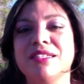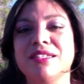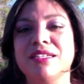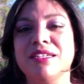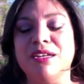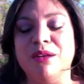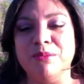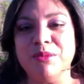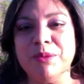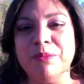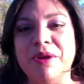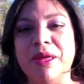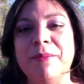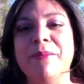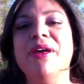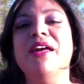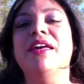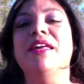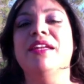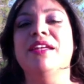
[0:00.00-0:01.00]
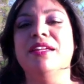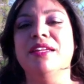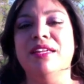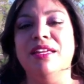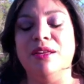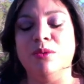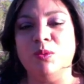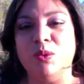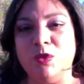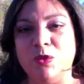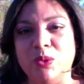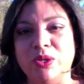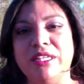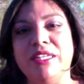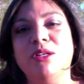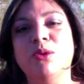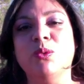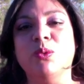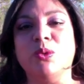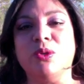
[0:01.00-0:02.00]
Come to my bed and we will
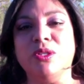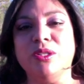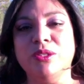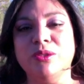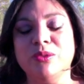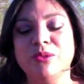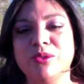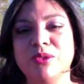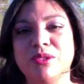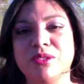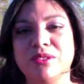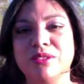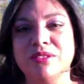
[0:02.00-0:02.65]
eat Oreos.